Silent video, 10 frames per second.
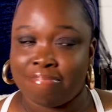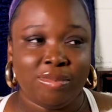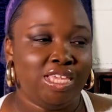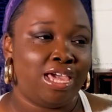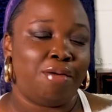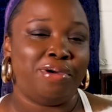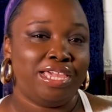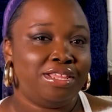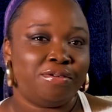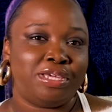yeah, but
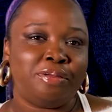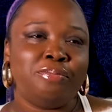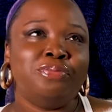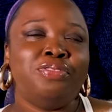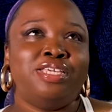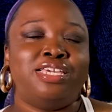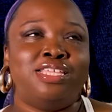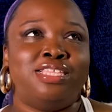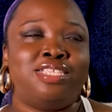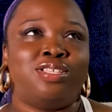anyway,
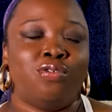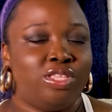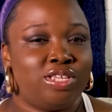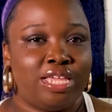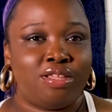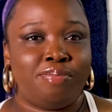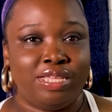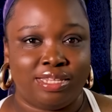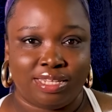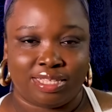it's going to end up
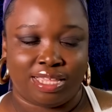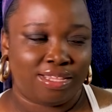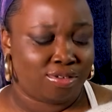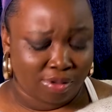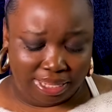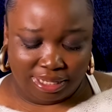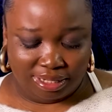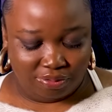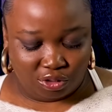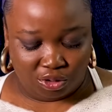being a design. Oh, I didn't
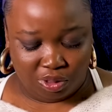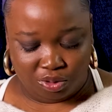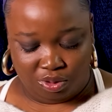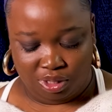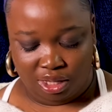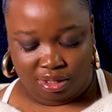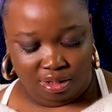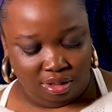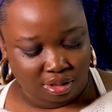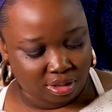even show it to you yet.
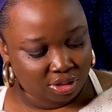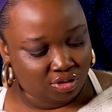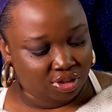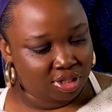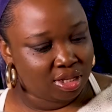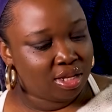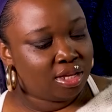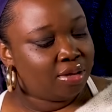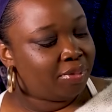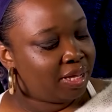Oh, geez.
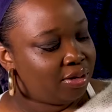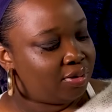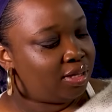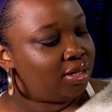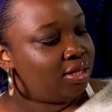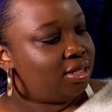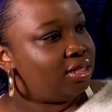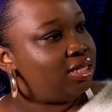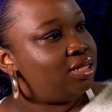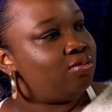But anyway,
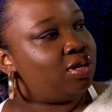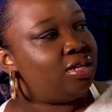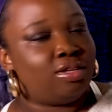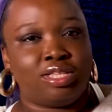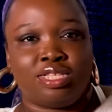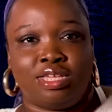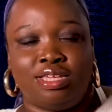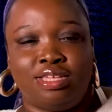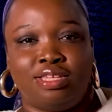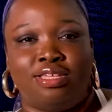this is what it looks
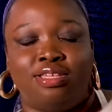like.